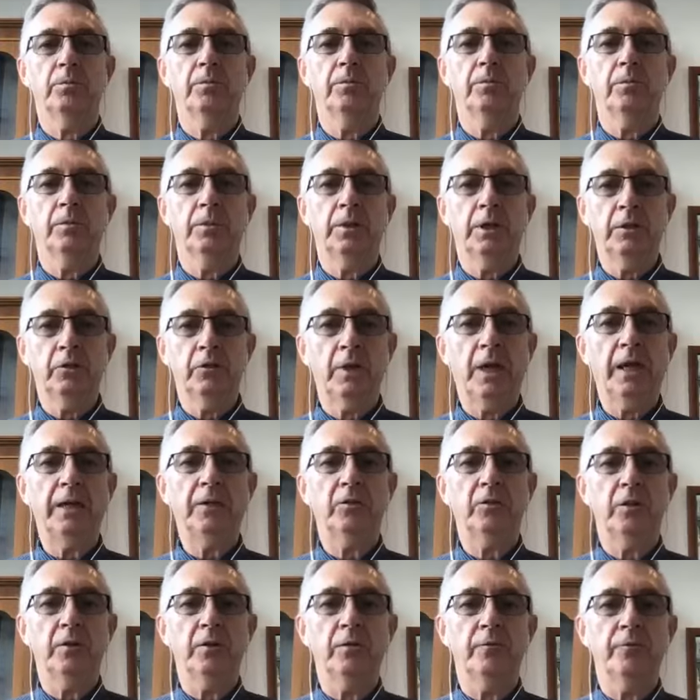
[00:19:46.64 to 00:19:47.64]
It takes
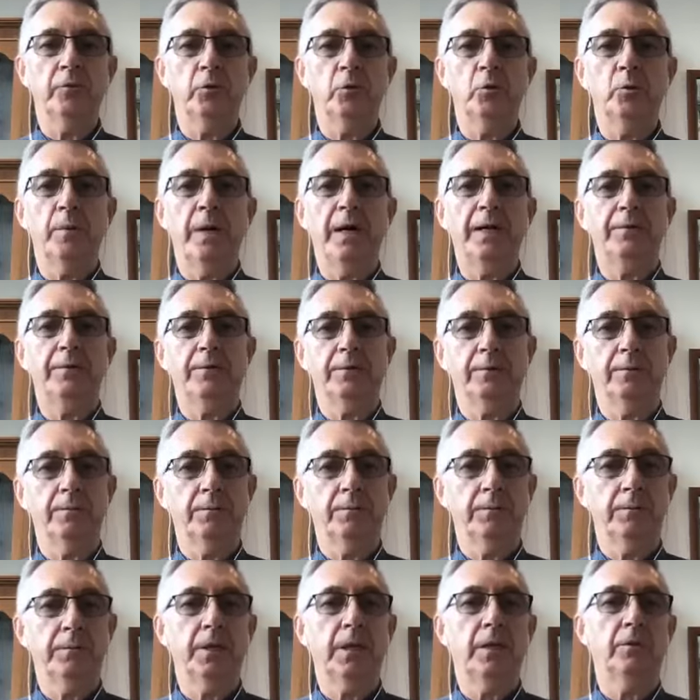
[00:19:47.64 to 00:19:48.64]
in the full month,
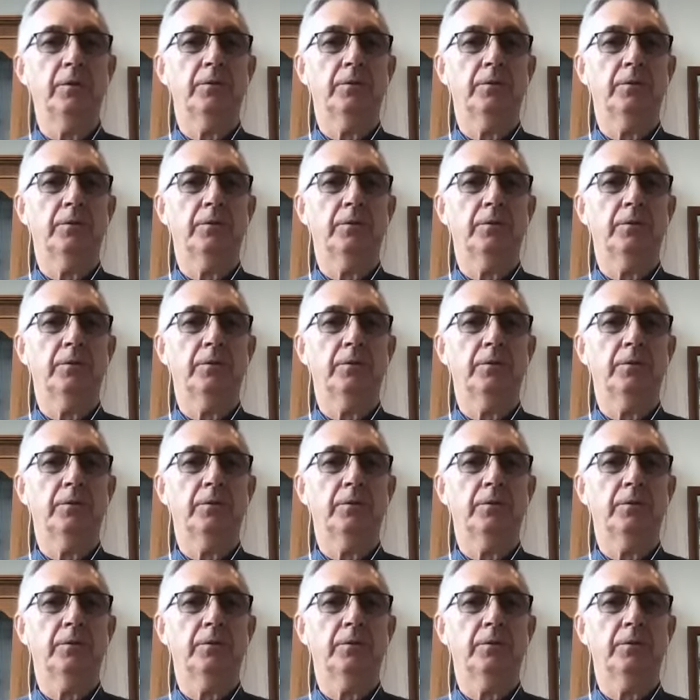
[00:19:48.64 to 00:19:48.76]
yes.